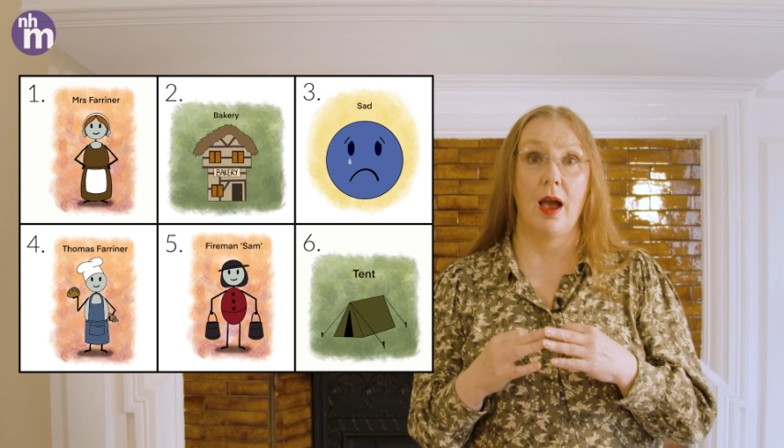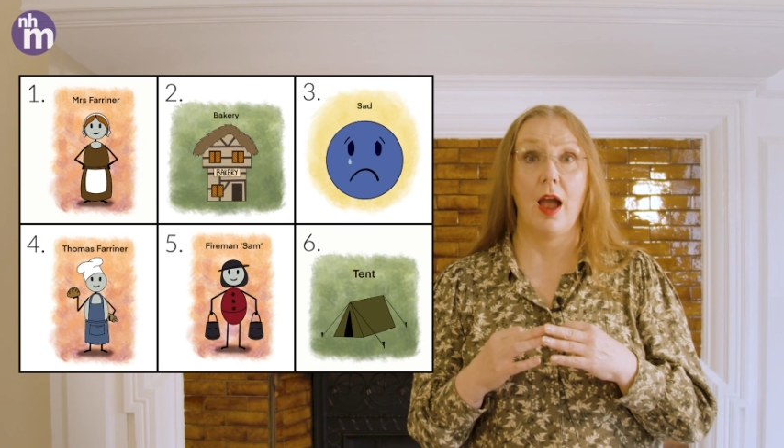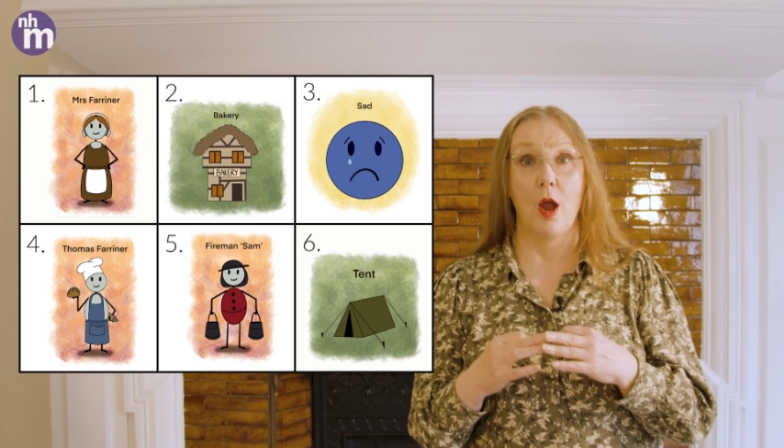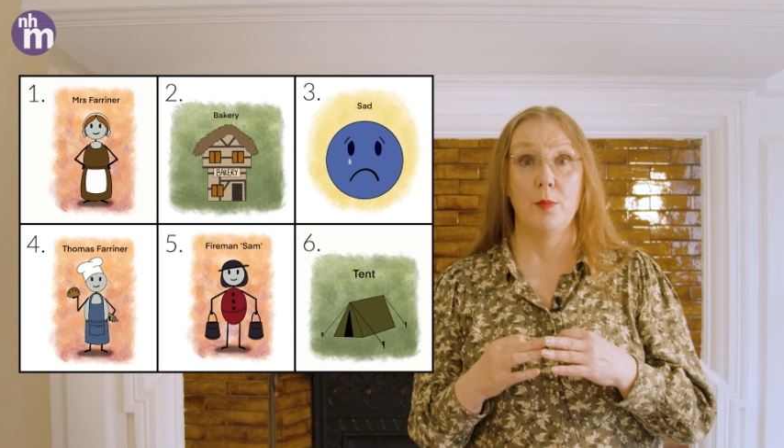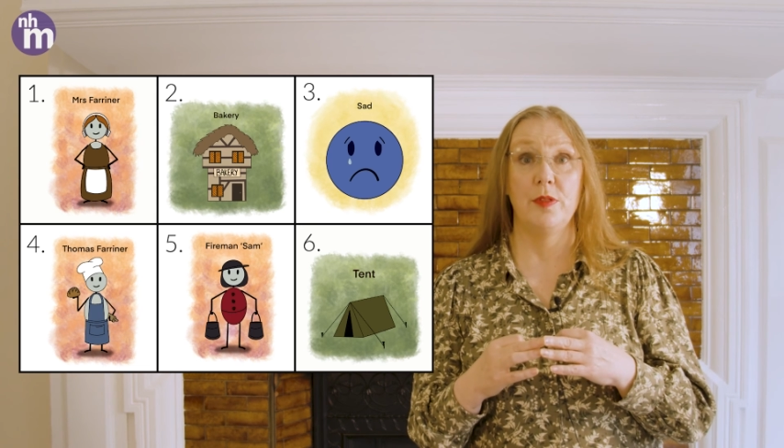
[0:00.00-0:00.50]

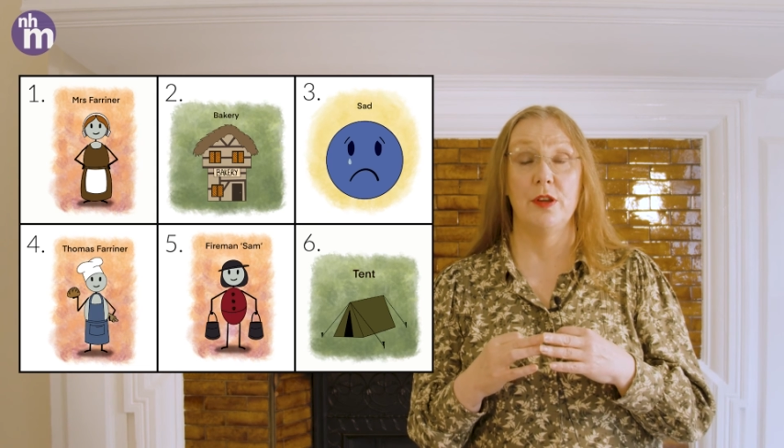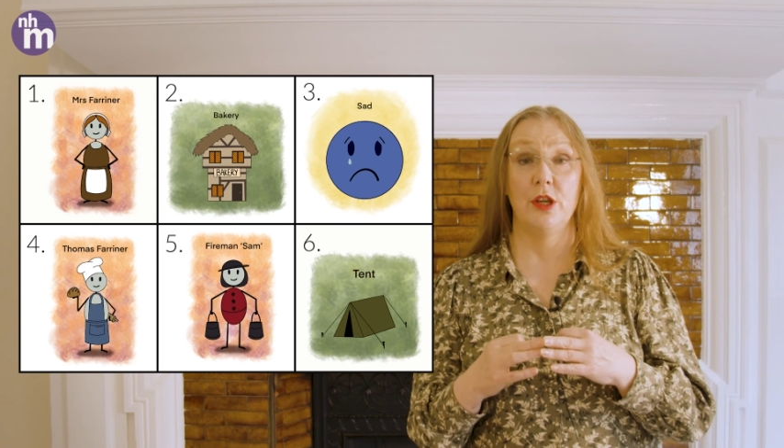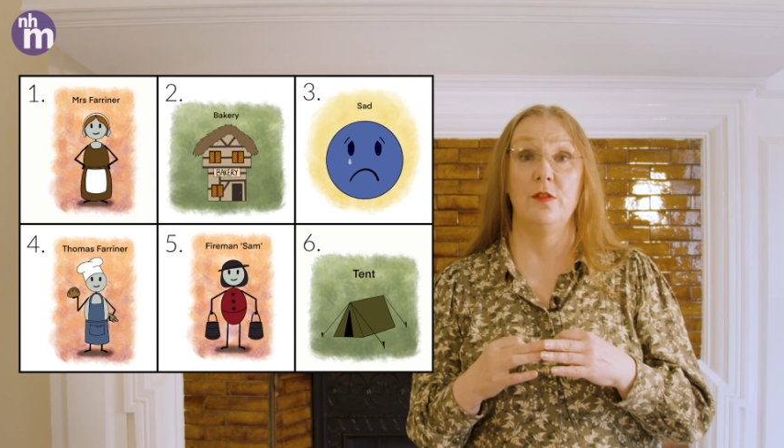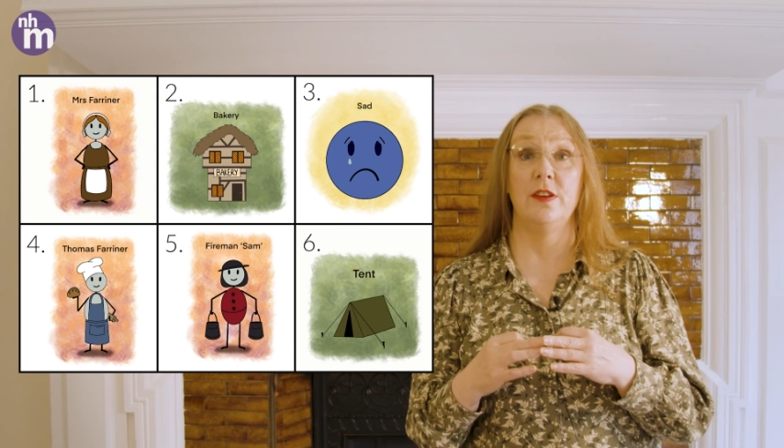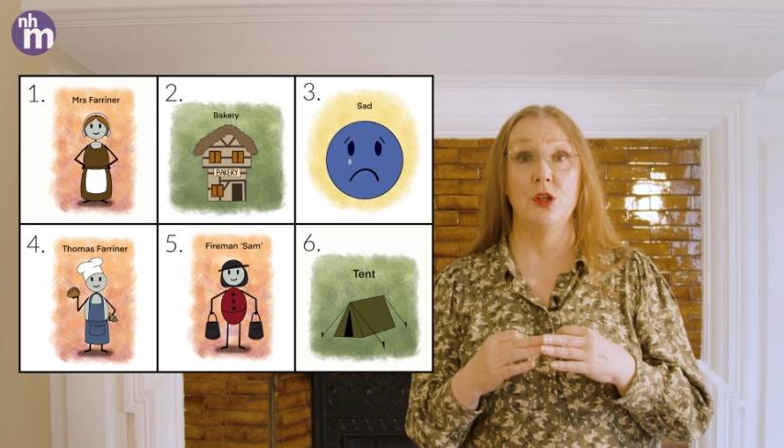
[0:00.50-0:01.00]
I hope that
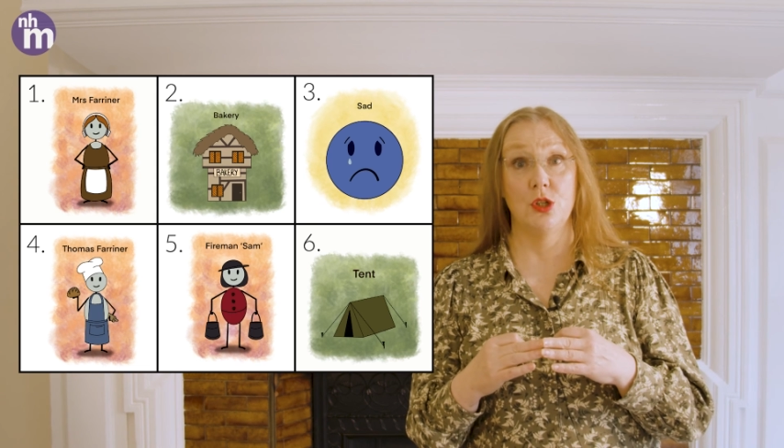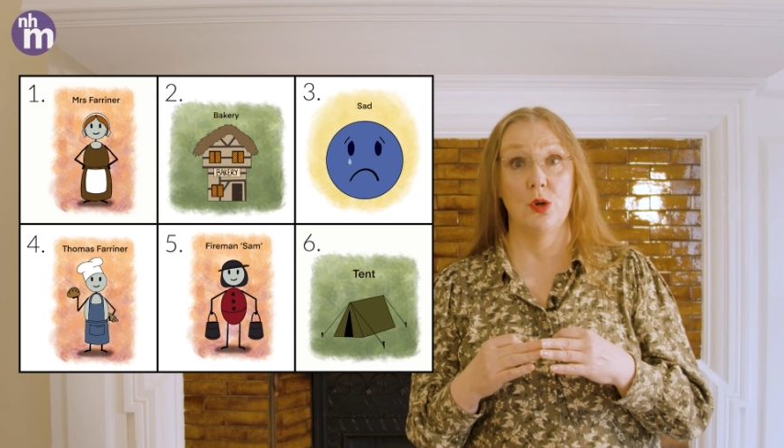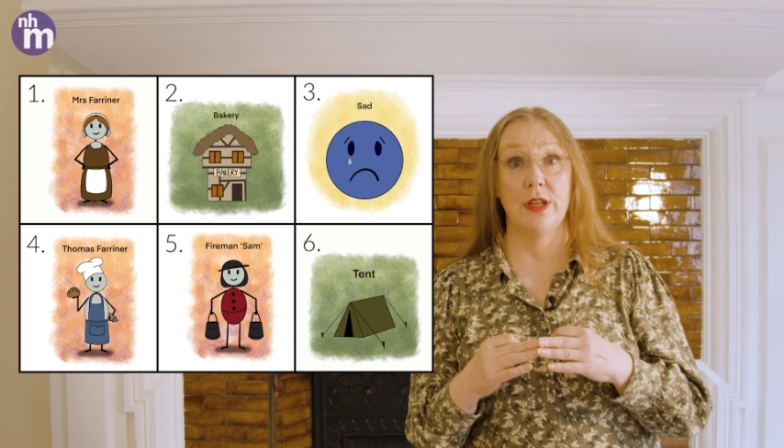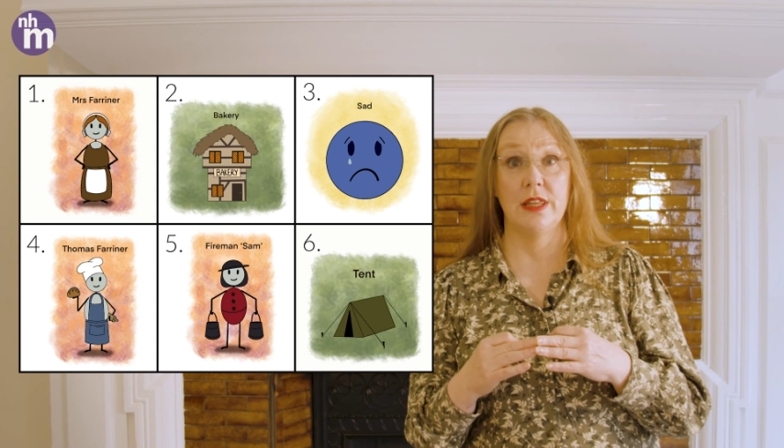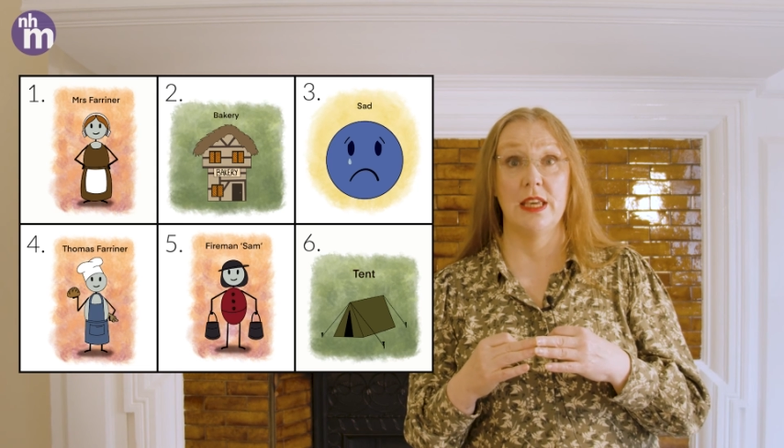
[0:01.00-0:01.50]
you've enjoyed